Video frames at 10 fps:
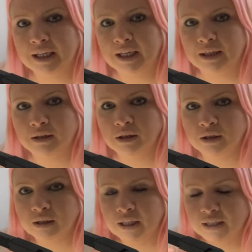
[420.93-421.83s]
in
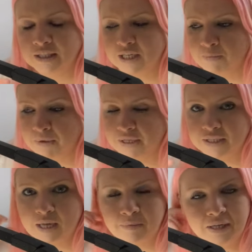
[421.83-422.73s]
little
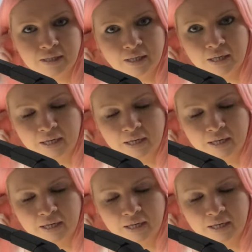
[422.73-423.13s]
snippets. I mean,